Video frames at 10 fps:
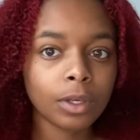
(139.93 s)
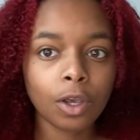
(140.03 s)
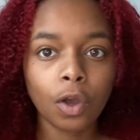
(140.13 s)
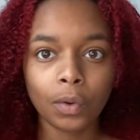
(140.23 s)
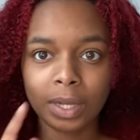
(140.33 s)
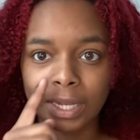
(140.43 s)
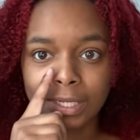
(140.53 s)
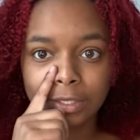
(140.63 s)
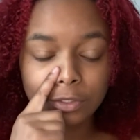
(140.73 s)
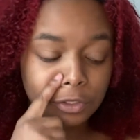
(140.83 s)
Okay,
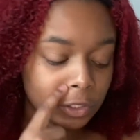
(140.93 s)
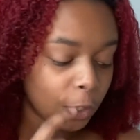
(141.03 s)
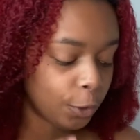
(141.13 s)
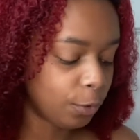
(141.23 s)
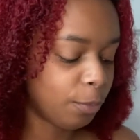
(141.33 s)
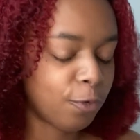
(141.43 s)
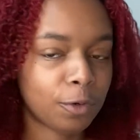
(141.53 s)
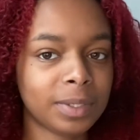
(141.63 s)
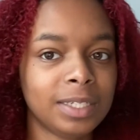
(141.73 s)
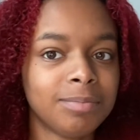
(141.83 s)
so before
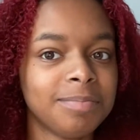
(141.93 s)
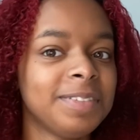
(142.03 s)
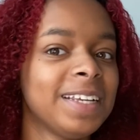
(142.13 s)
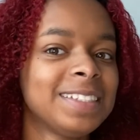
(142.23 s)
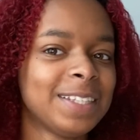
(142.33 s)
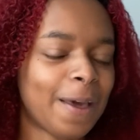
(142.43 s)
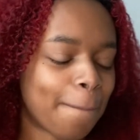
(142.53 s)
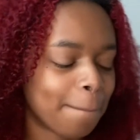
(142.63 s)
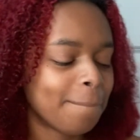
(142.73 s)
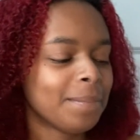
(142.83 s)
we get into that,
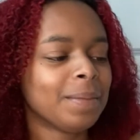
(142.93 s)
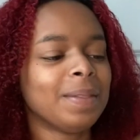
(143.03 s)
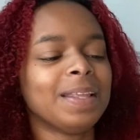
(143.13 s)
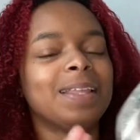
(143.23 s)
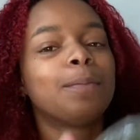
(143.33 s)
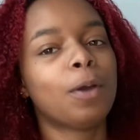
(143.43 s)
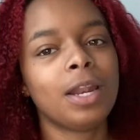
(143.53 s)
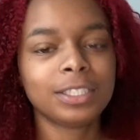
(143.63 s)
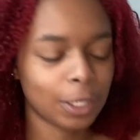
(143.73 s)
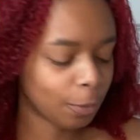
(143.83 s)
the
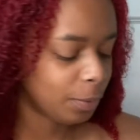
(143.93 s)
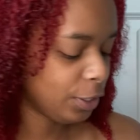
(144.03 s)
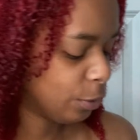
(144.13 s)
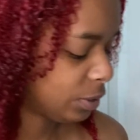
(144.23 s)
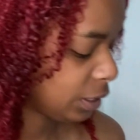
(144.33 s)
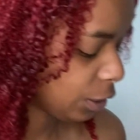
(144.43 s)
products I'll be using